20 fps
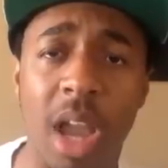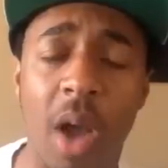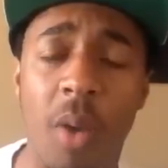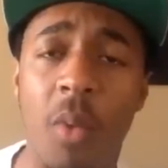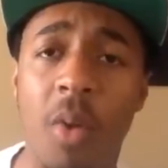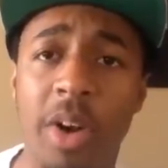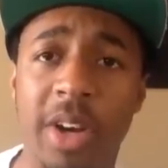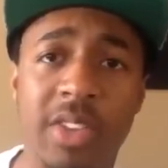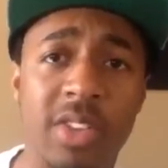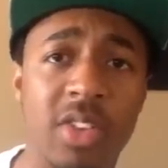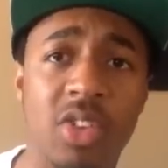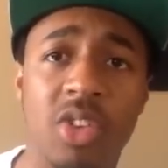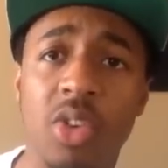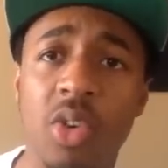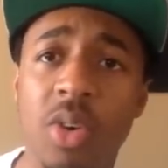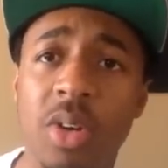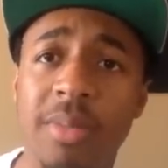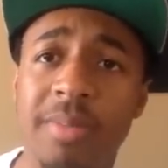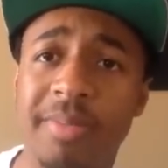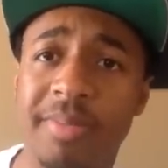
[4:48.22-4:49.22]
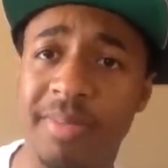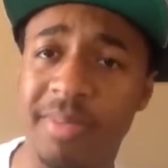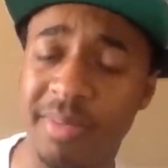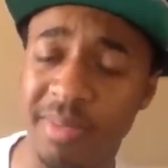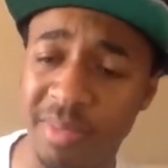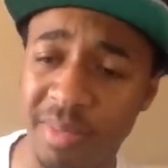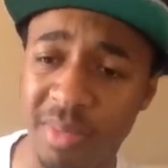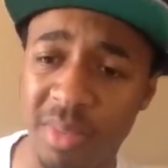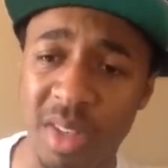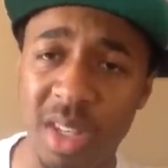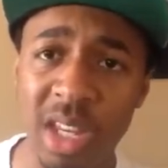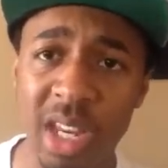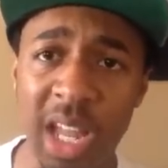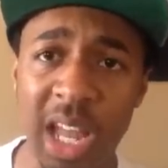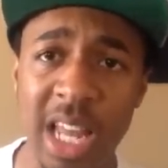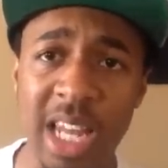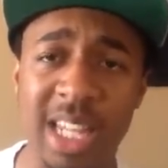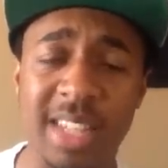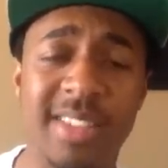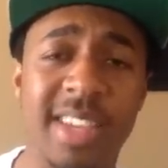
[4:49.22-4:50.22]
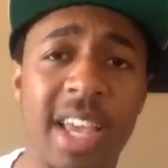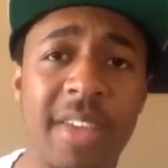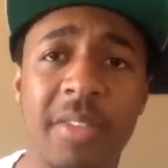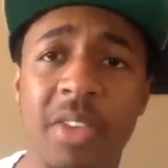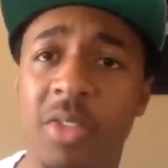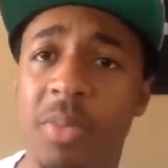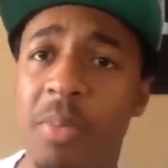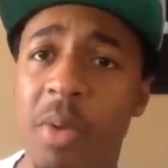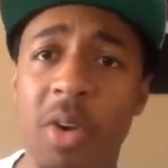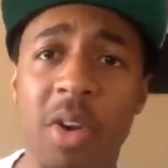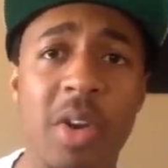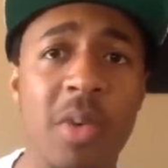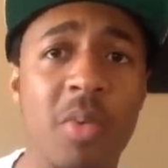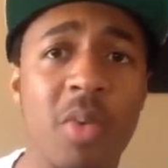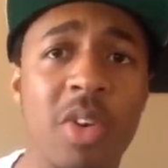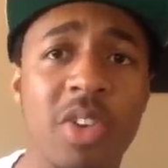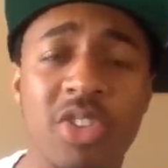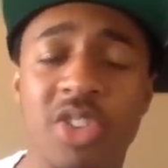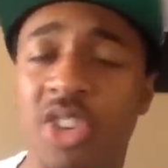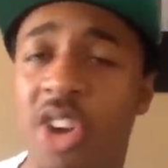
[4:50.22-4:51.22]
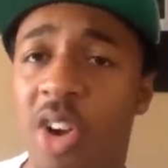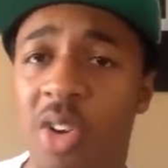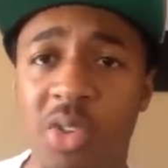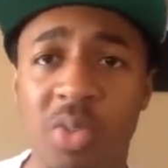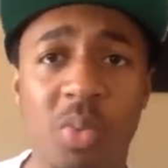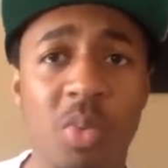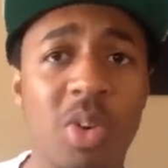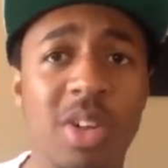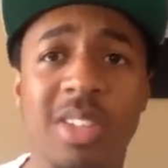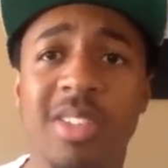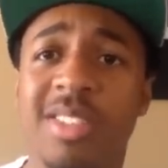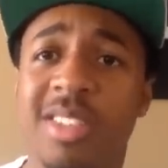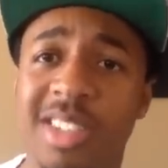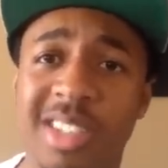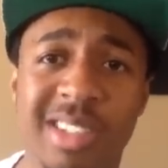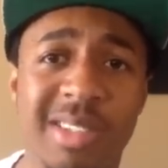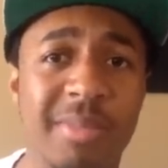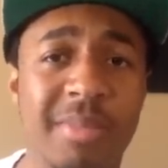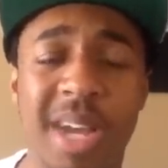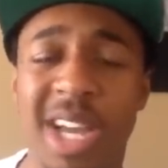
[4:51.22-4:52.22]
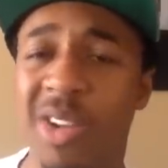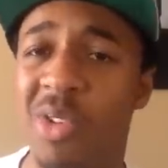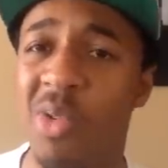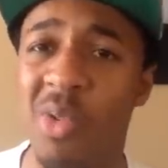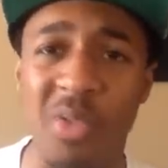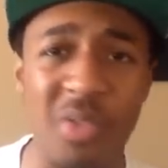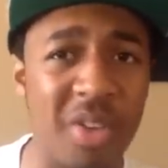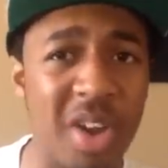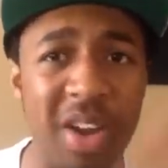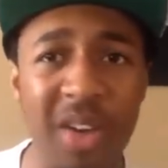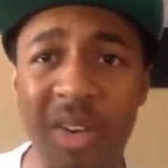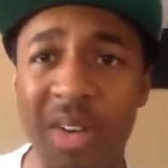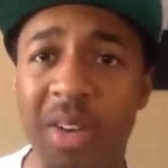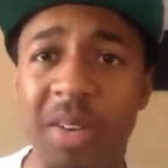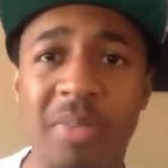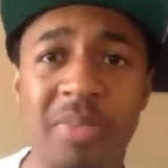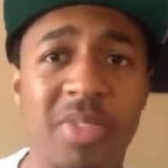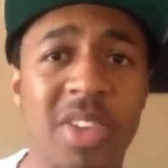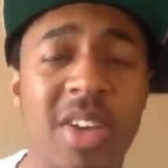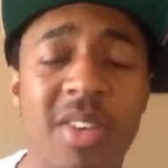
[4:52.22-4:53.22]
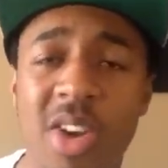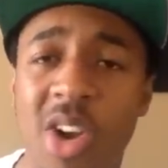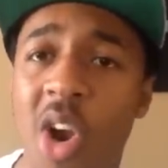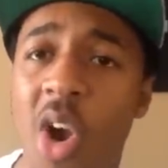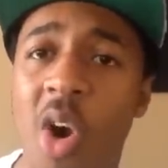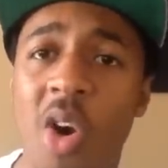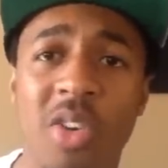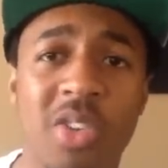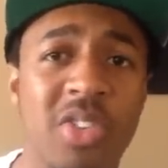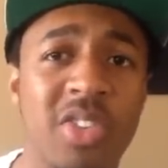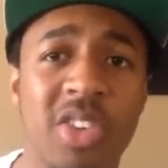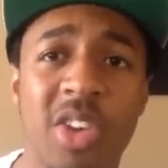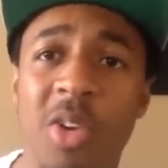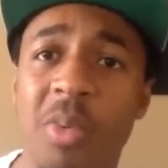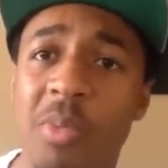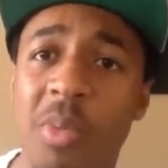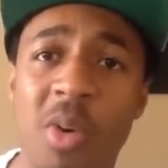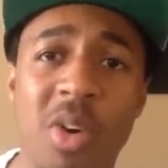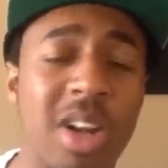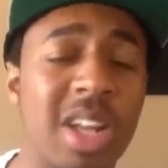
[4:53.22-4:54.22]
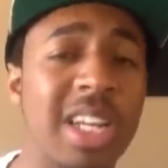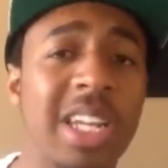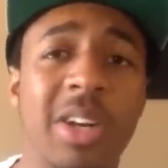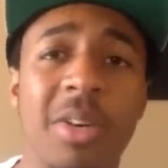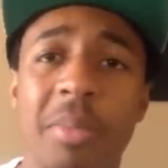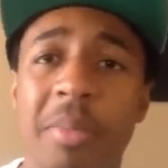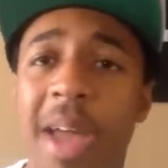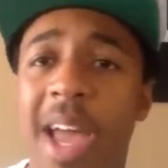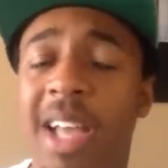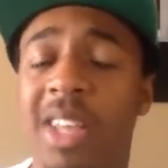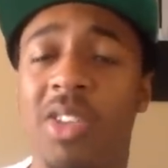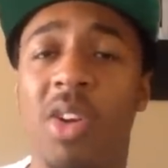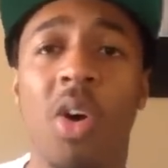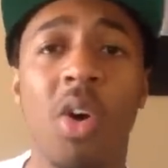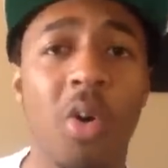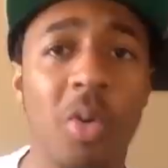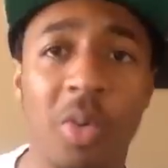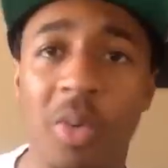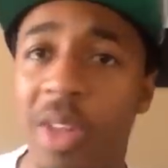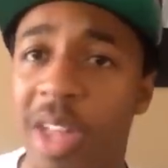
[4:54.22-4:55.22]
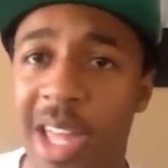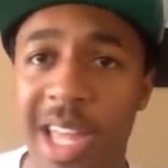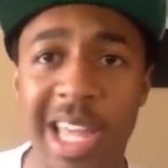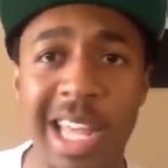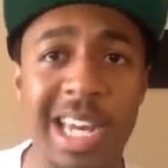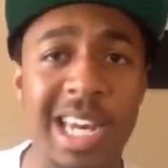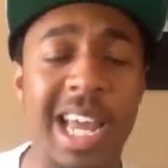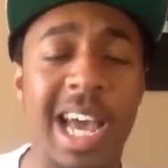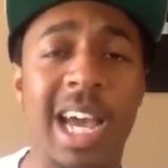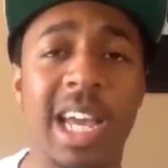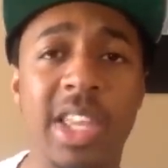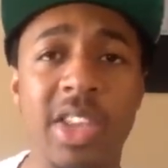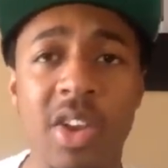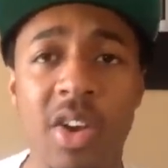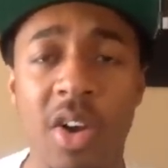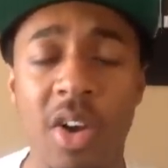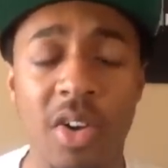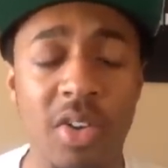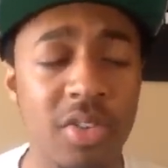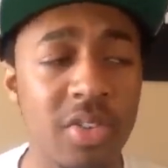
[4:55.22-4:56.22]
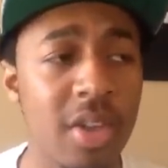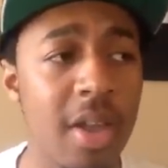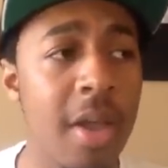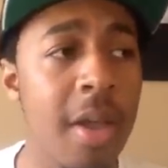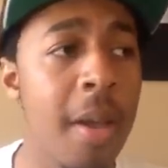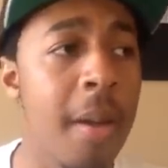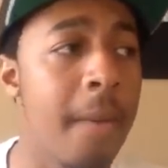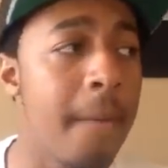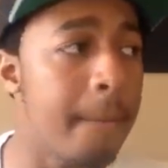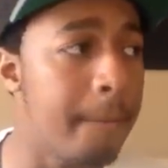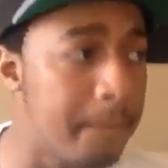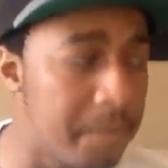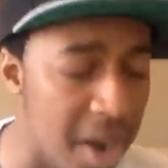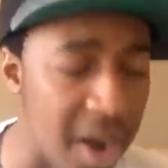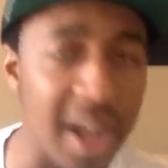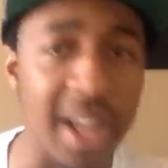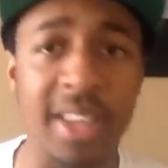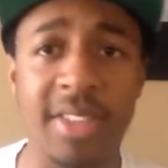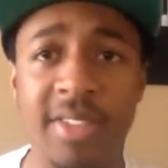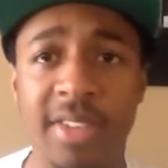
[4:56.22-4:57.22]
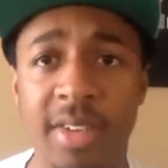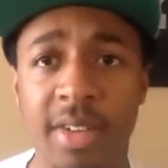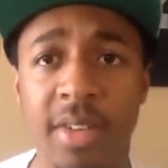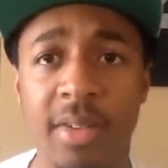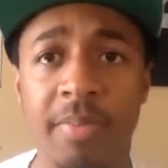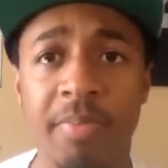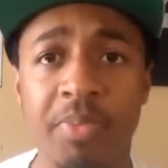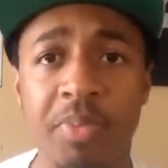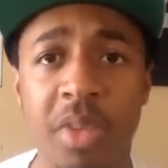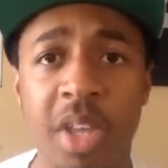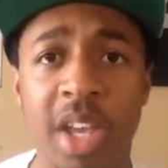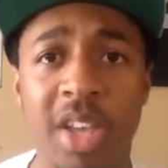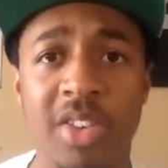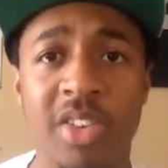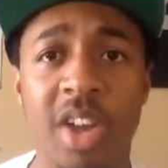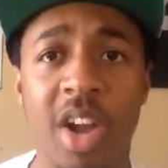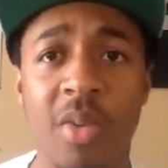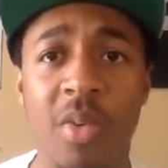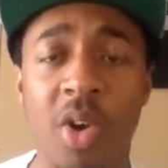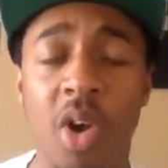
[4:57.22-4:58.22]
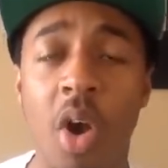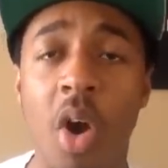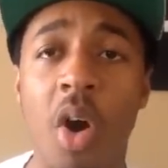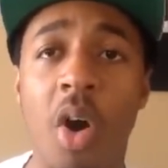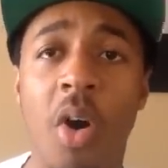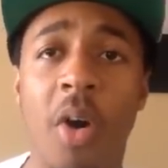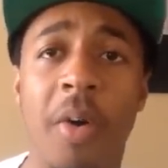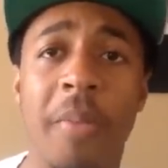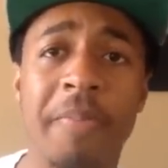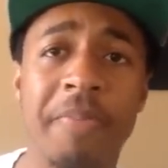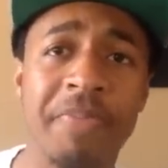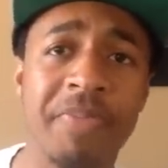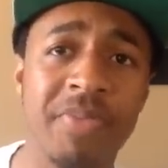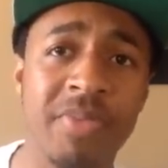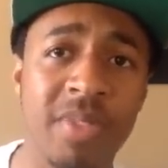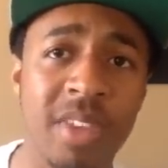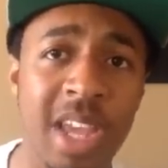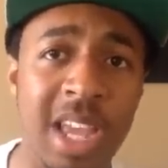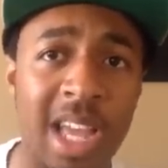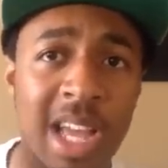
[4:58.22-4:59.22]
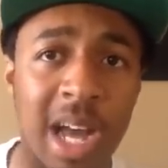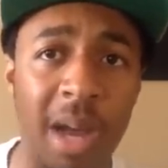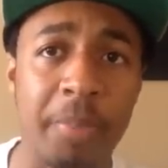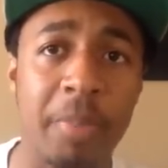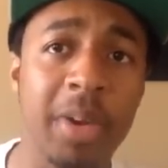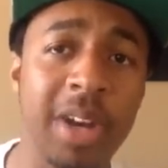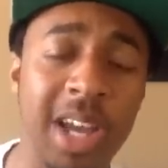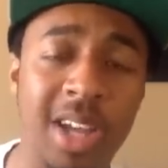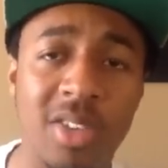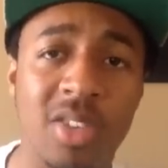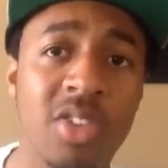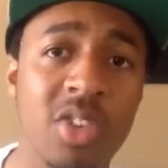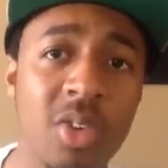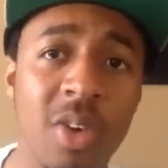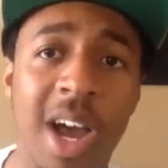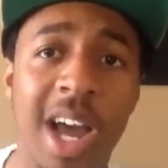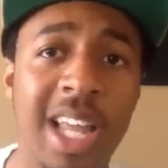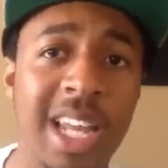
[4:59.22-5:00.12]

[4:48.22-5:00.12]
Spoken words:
I wanted to do it. Latavius Murray won, Charles Woodson, Michael Rivera, Derek Carr, C.O. Moore, Khalil Mack, the whole 9 yards. But, as y'all recall, I put out 2